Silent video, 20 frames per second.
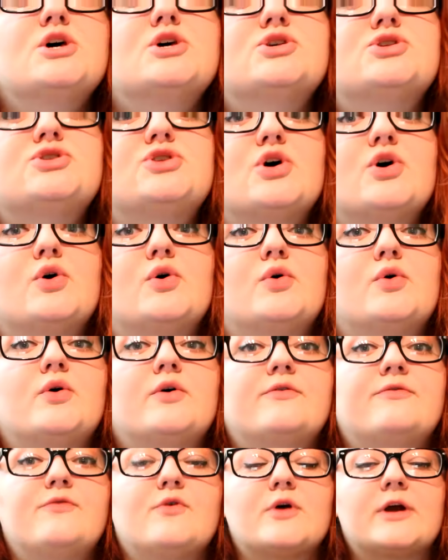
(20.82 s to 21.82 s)

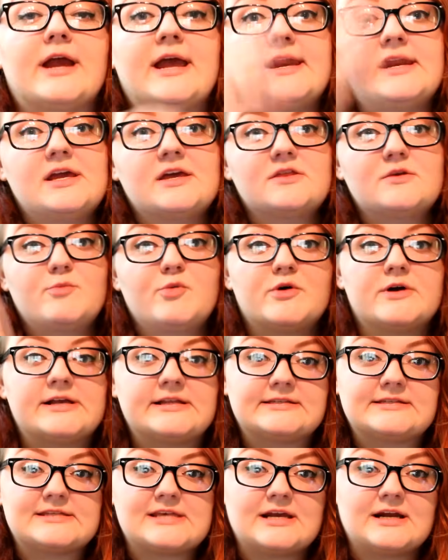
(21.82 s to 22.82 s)
So for any of the
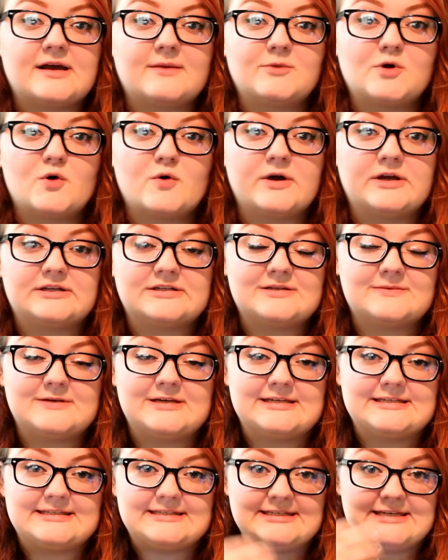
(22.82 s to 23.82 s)
points that I'm going to
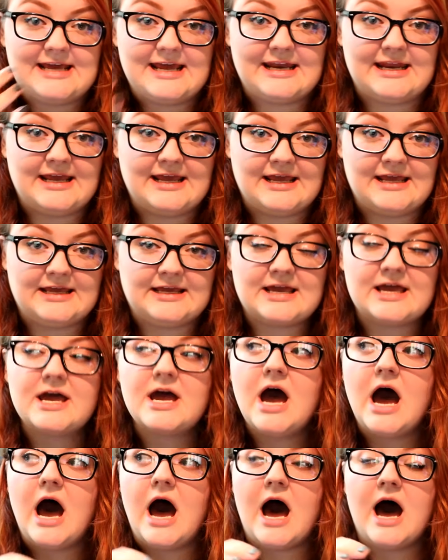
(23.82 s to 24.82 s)
be stating,
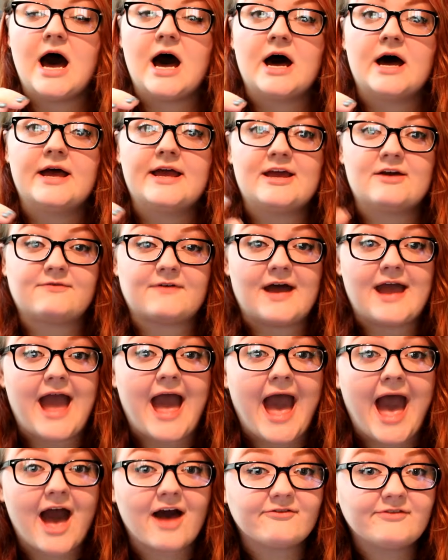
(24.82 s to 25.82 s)
uh, if I
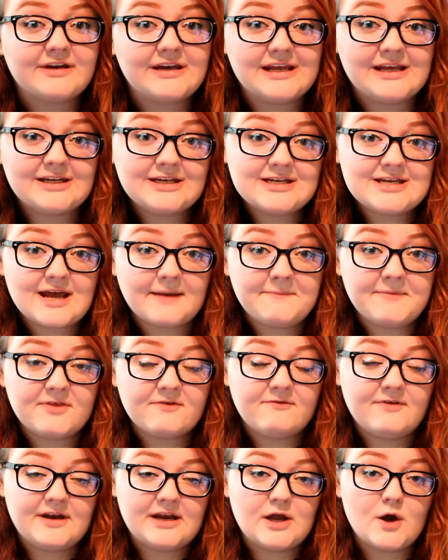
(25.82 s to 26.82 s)
have an in-depth
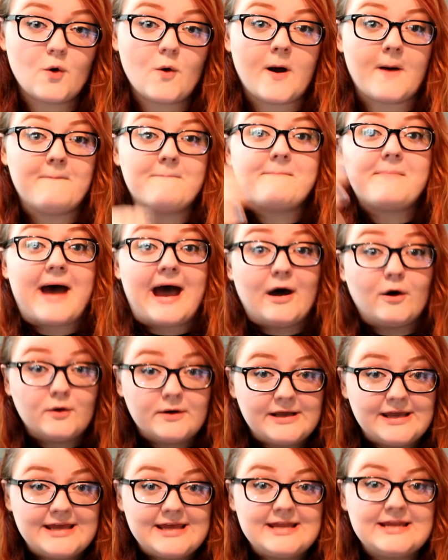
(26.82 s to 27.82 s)
video
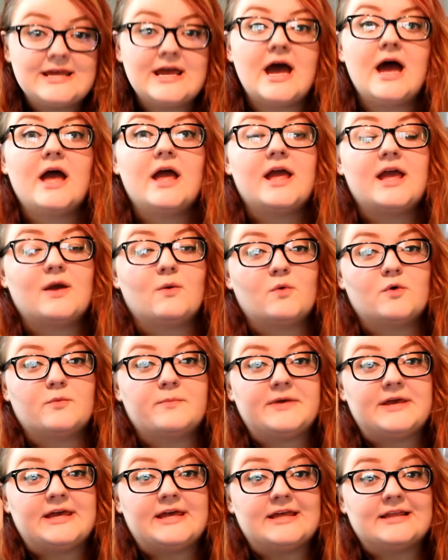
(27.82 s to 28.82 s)
about it, it will
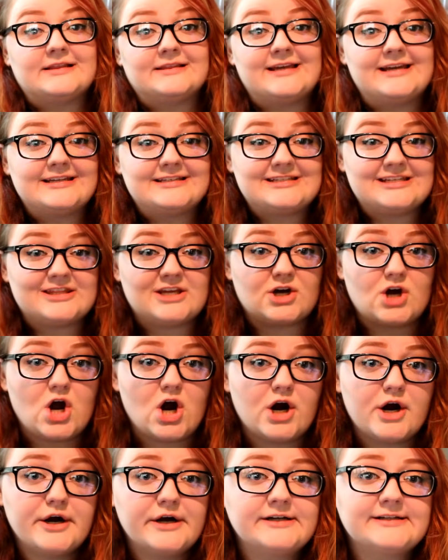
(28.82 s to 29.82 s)
be linked in the
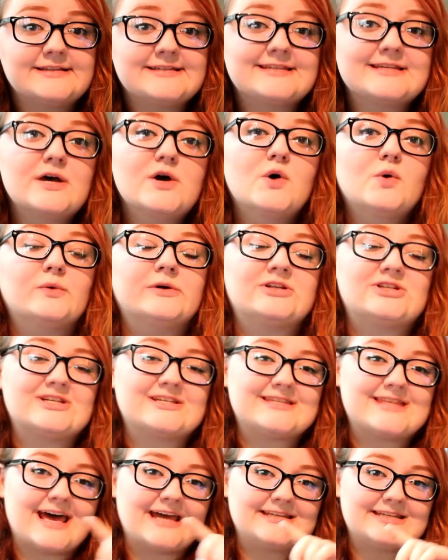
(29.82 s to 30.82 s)
cards, which
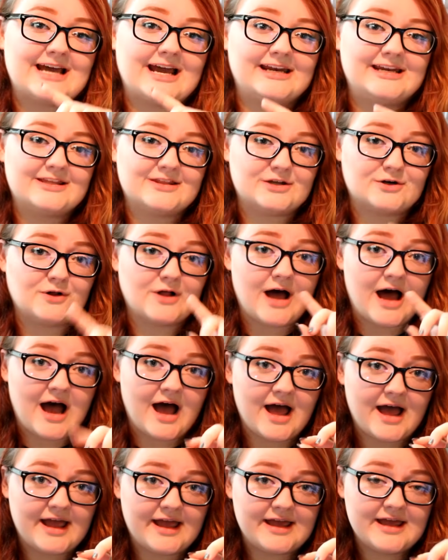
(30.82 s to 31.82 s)
is that tiny little
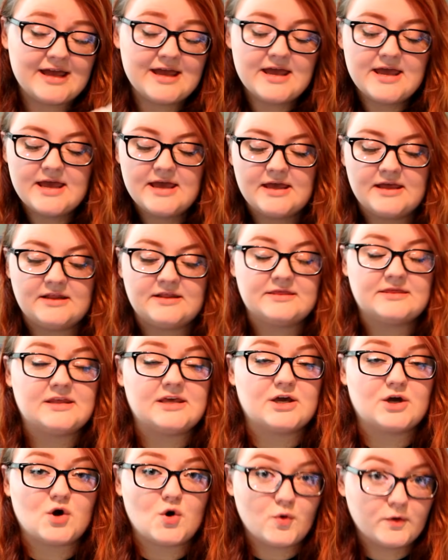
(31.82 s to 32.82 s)
eye in
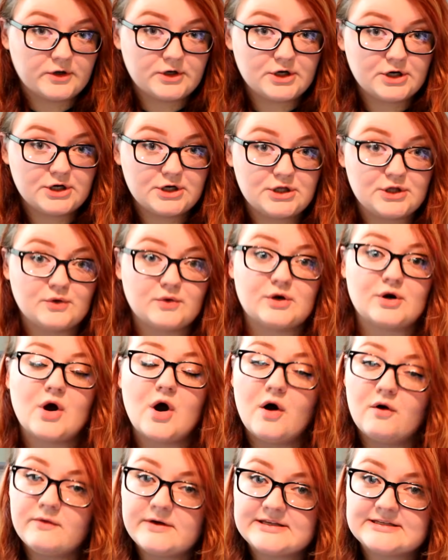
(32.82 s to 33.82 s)
the corner. You can
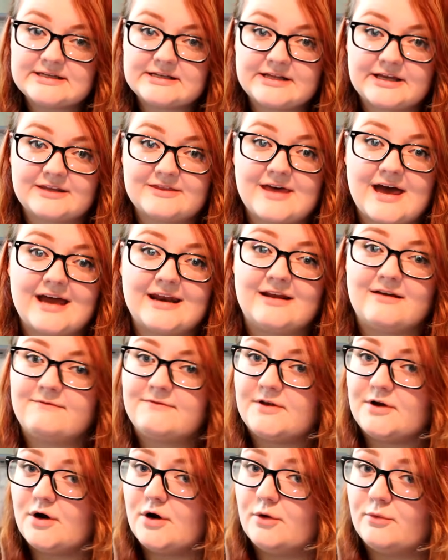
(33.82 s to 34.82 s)
always click that
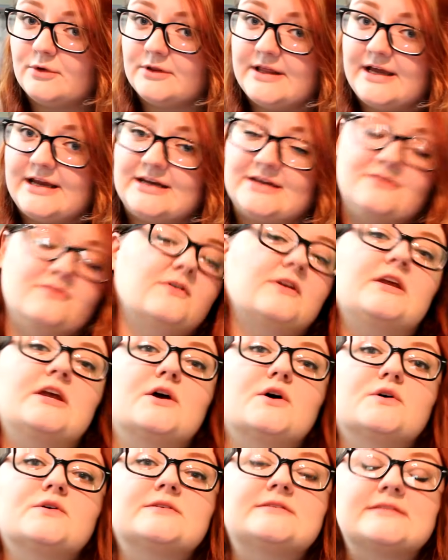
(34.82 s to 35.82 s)
if there are related
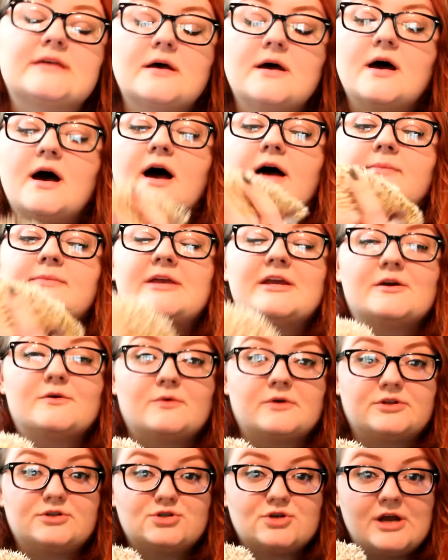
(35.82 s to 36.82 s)
videos. I'm here
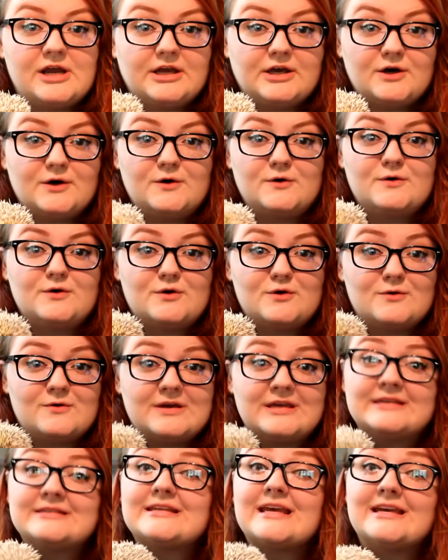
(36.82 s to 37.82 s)
with Draco, who
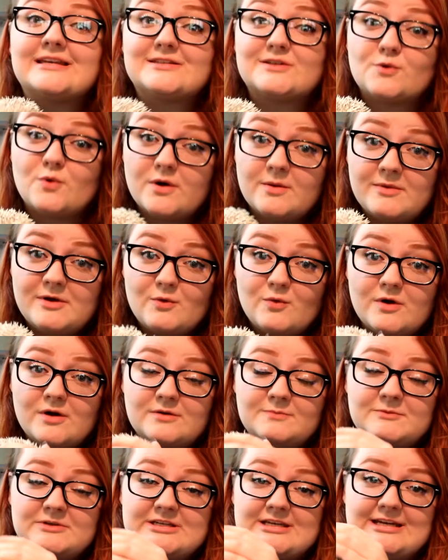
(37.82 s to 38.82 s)
is a squirmy
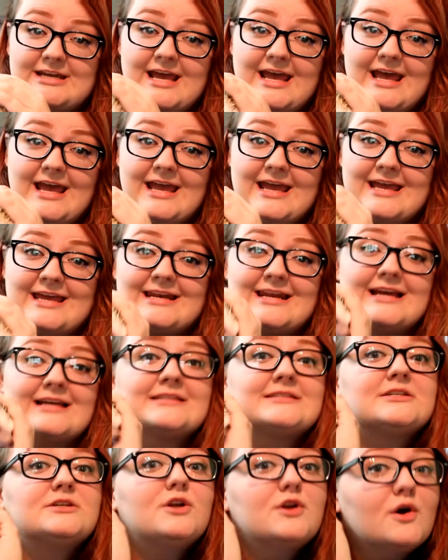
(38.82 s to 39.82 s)
worm today and
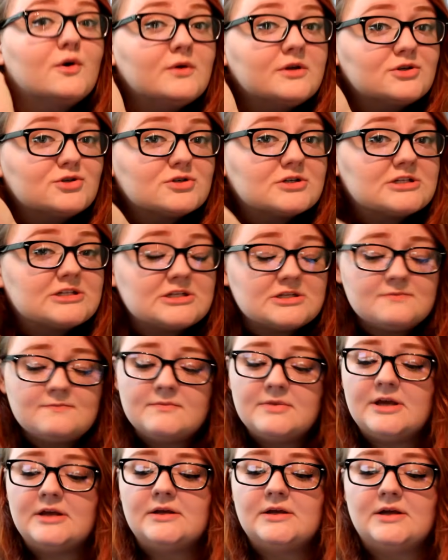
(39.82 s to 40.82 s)
has no interest in
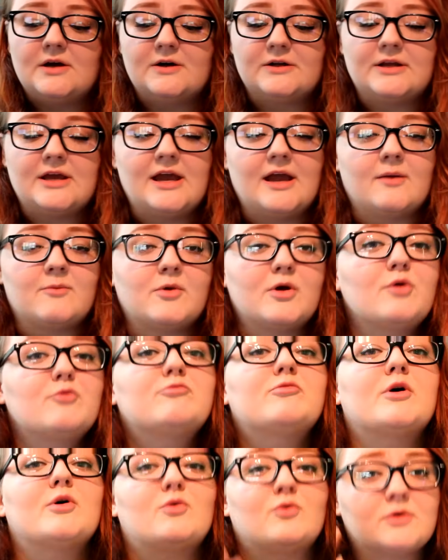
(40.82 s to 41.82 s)
being on camera,
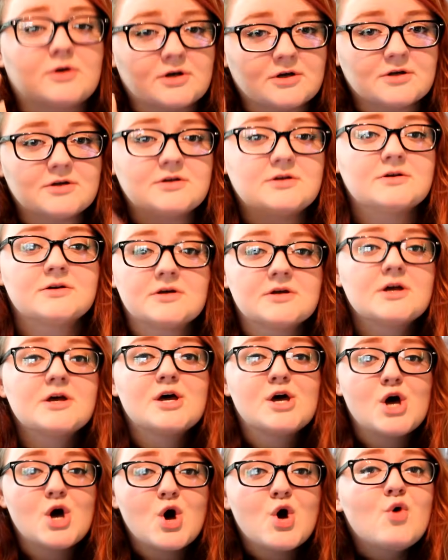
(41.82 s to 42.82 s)
but we'll,
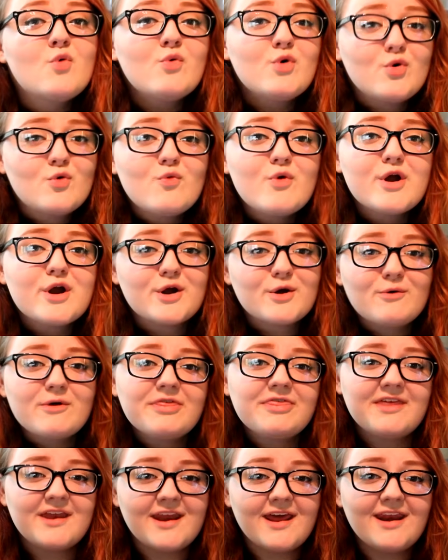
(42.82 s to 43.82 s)
we'll work
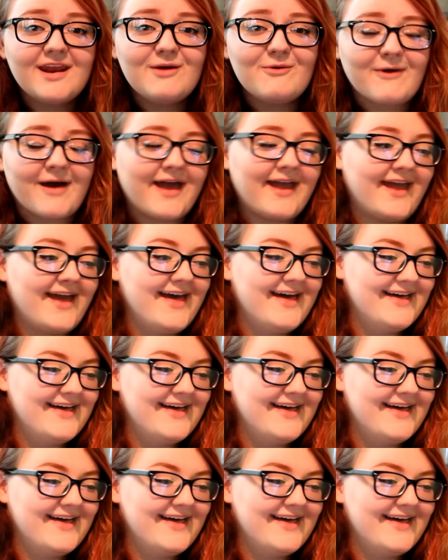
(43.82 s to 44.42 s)
with it anyway.